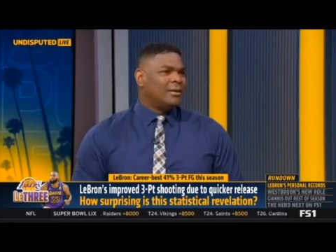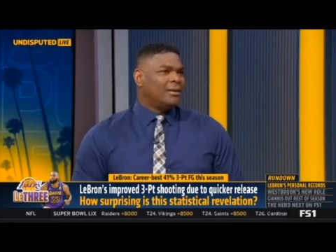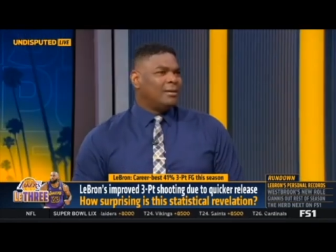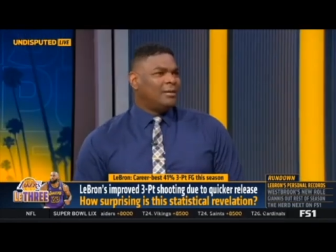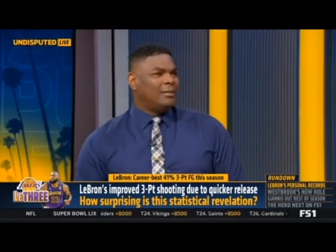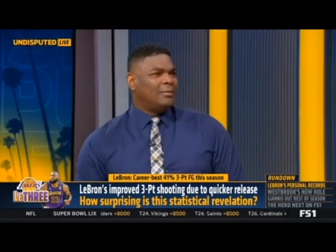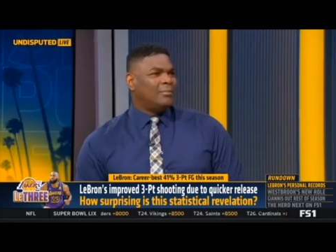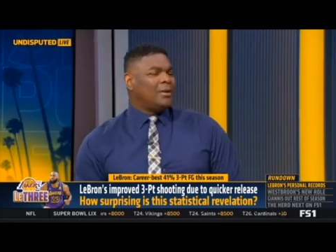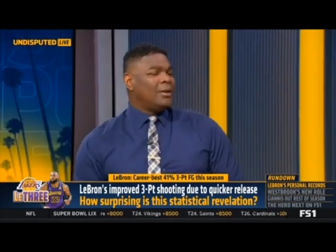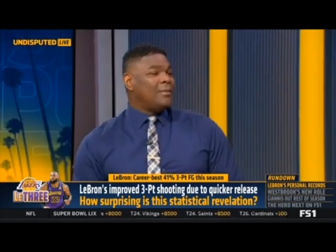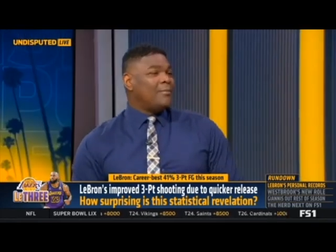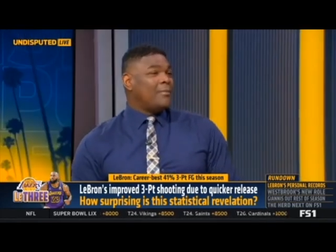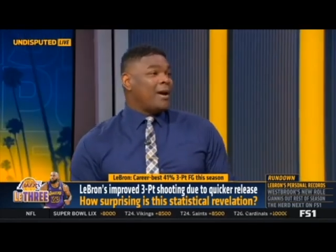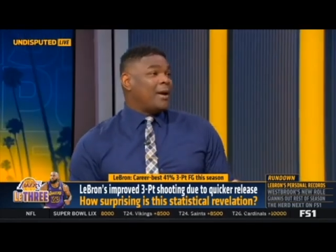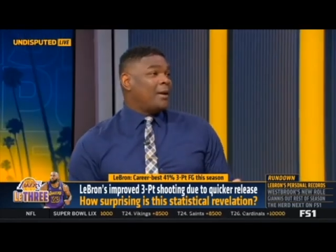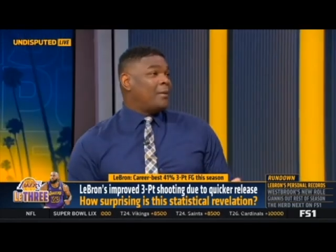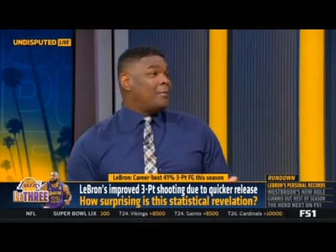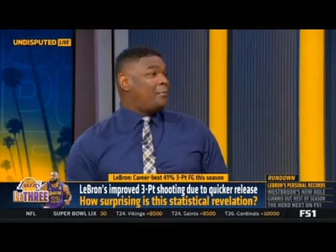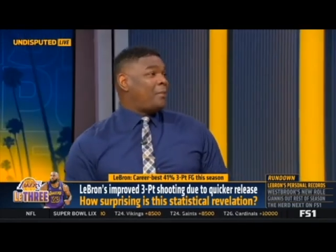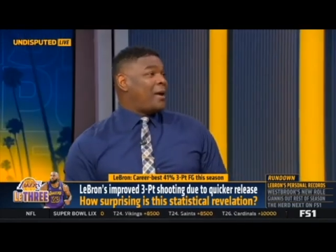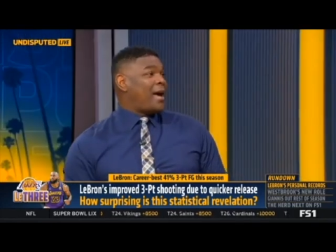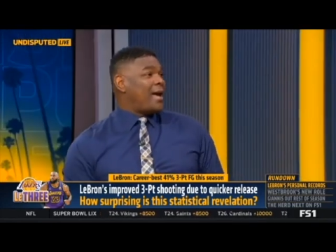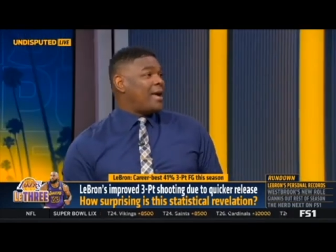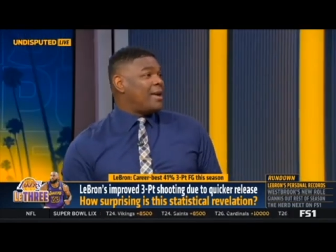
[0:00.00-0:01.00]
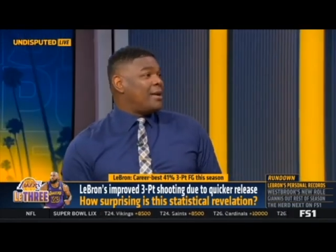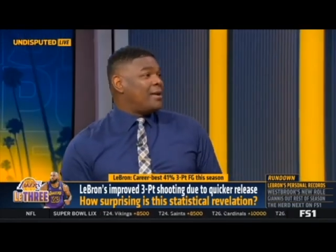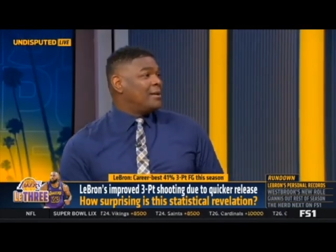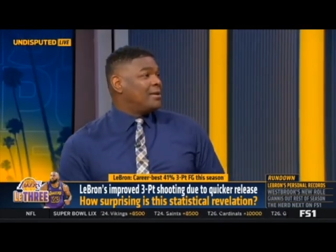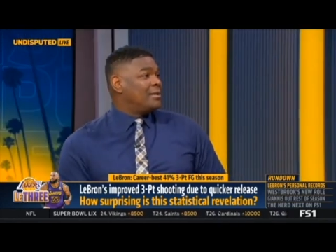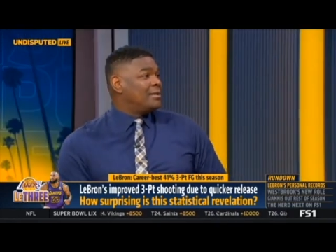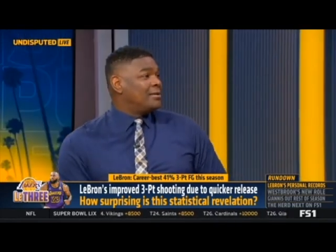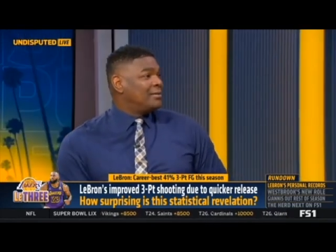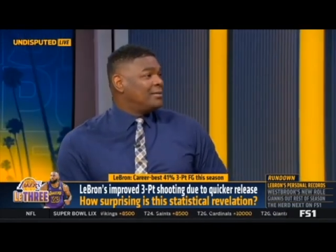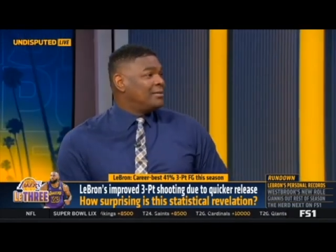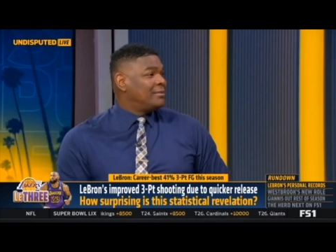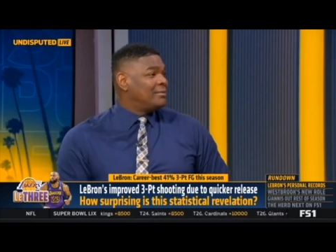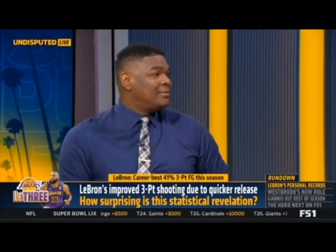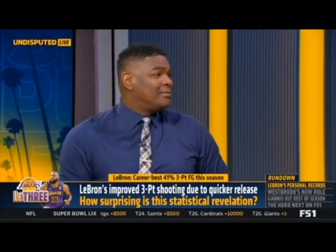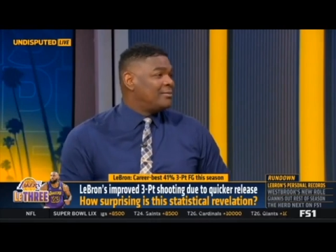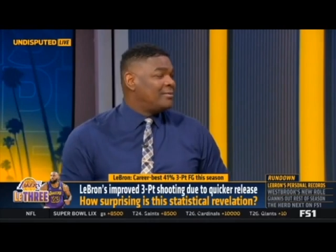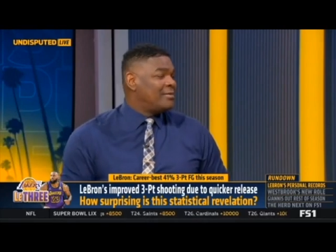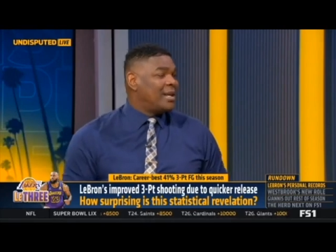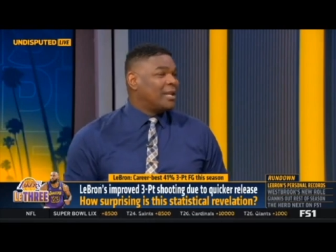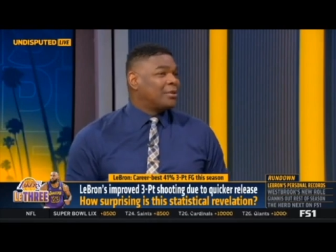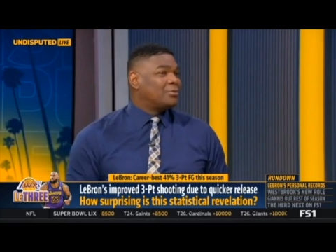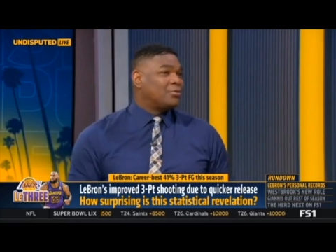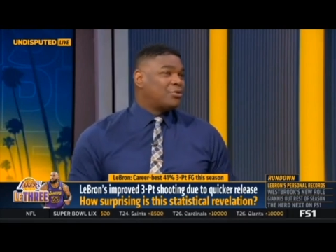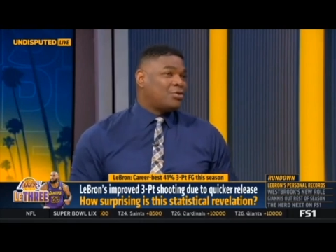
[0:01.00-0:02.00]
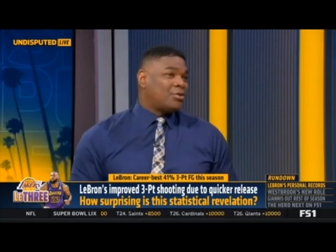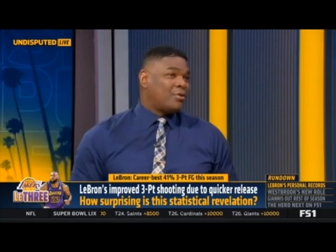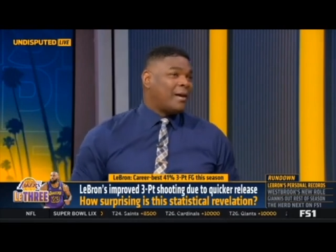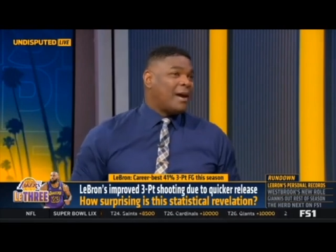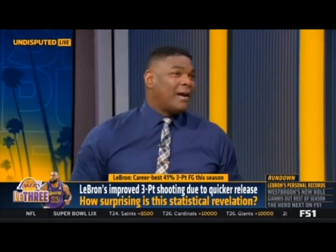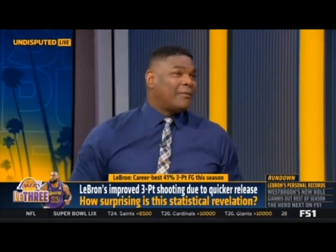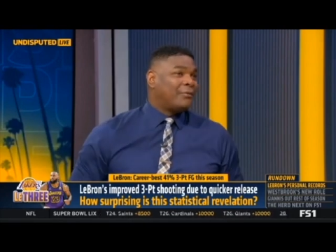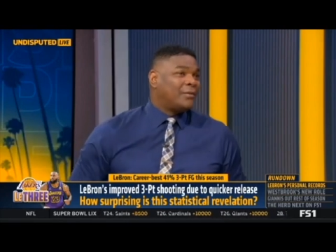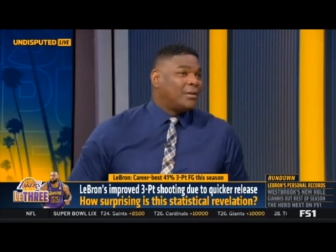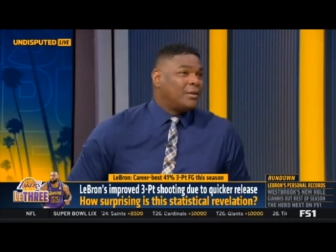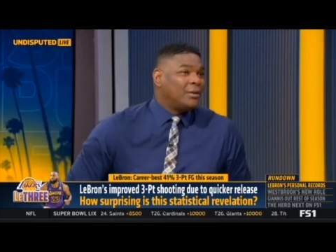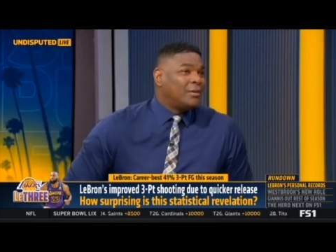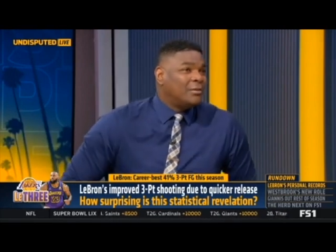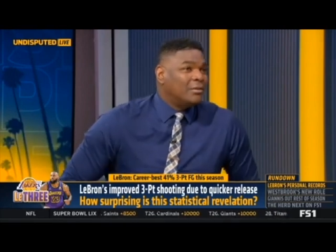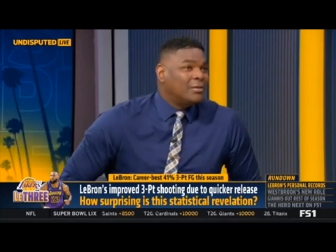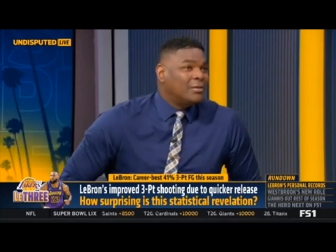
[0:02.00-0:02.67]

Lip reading: But he made him pay. And that's what you have to do.